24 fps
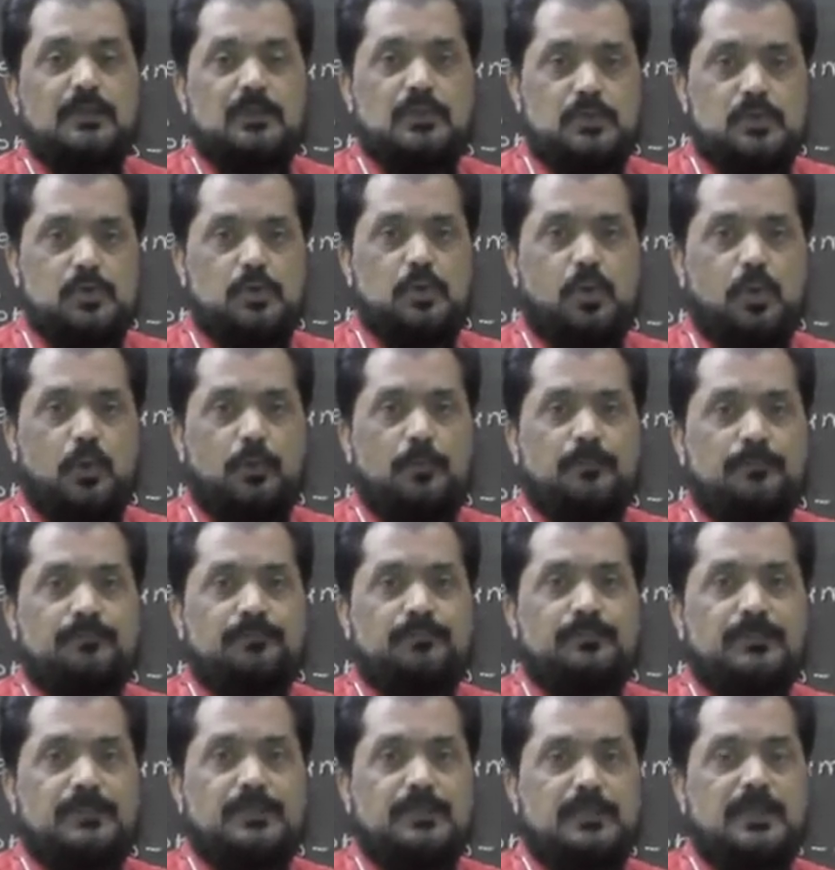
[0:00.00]
So
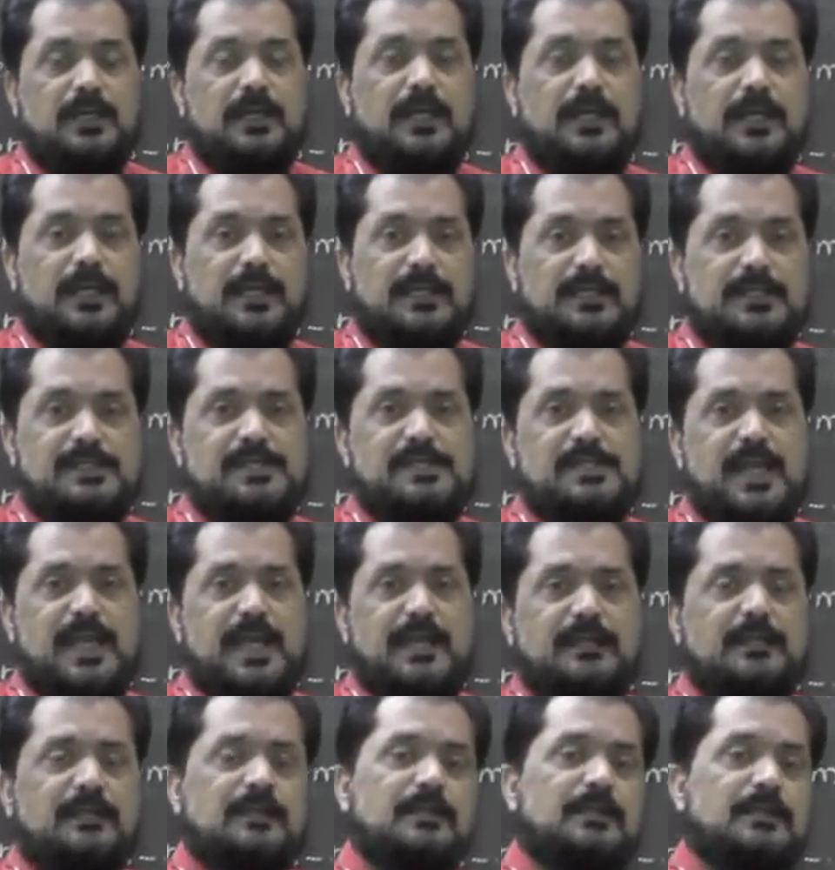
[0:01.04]
the
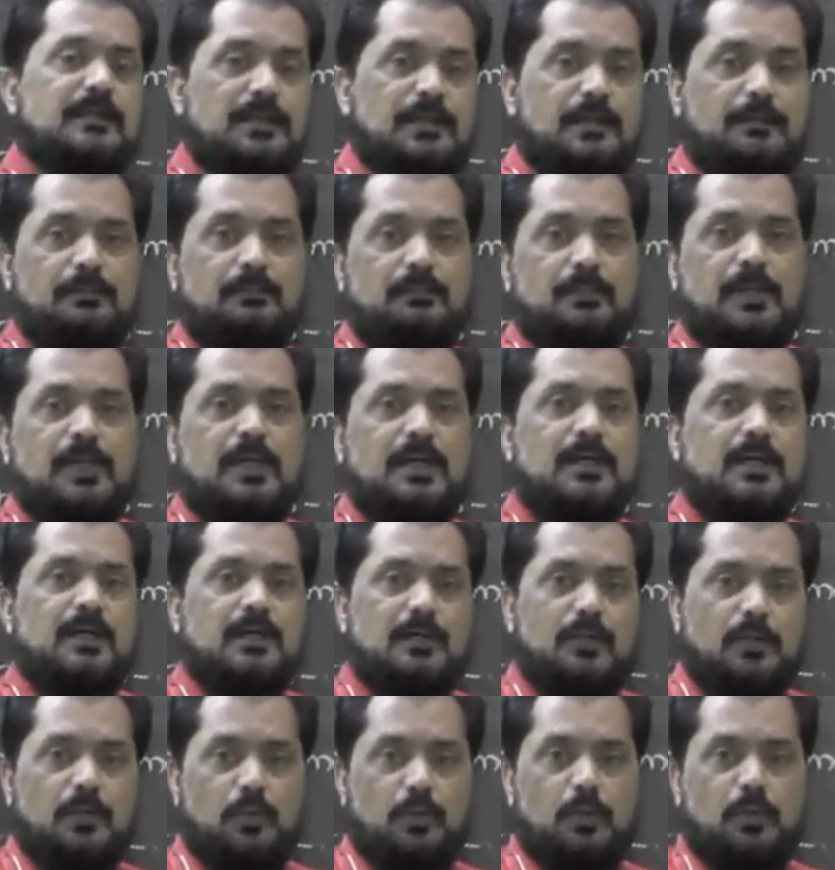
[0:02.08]
exact
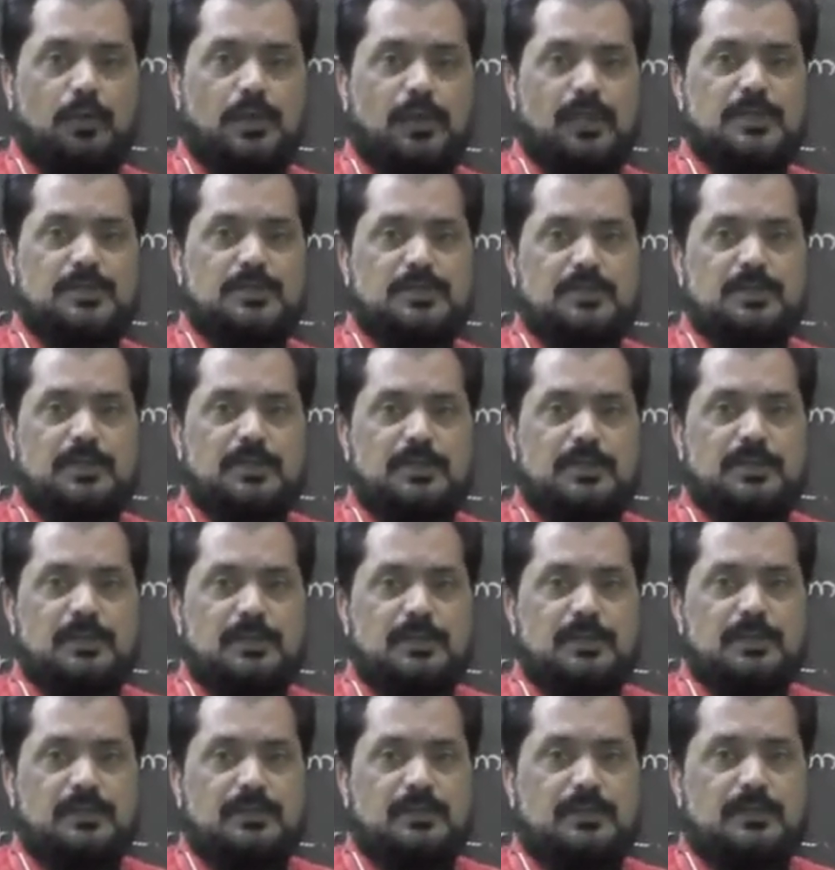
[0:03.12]
number, location
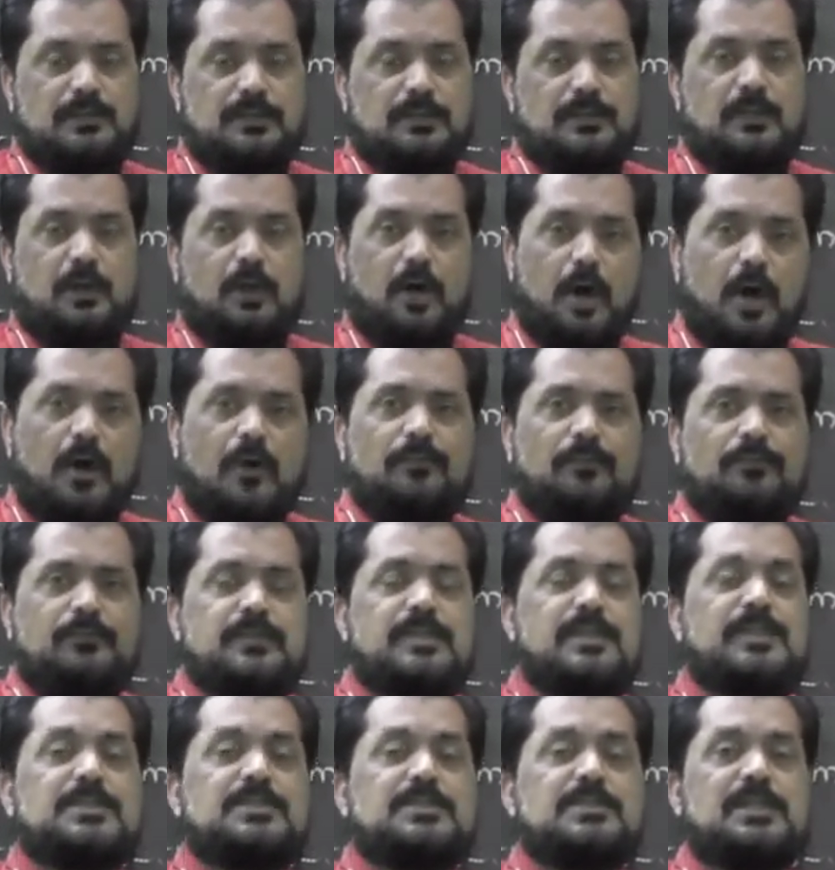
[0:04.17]
of
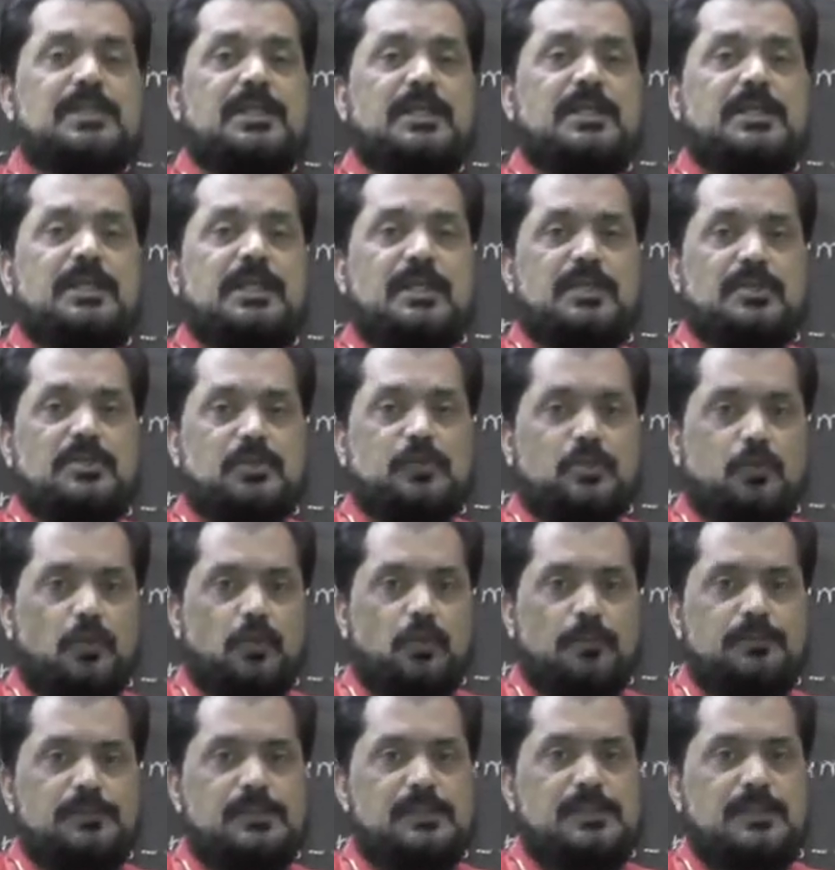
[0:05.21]
such linkage
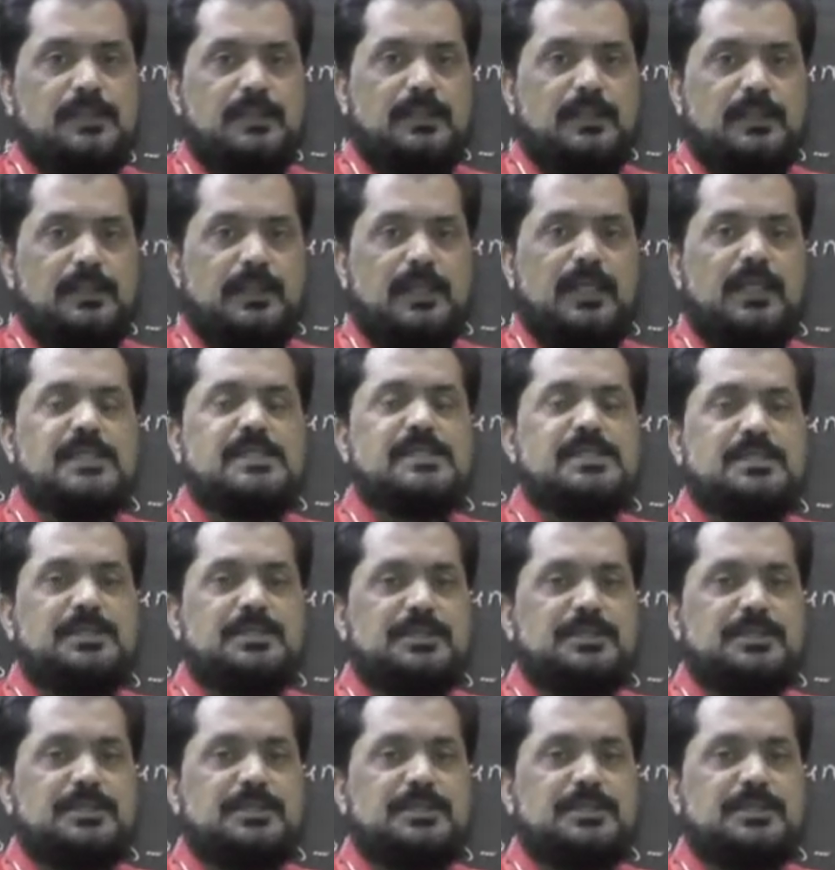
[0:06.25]
groups is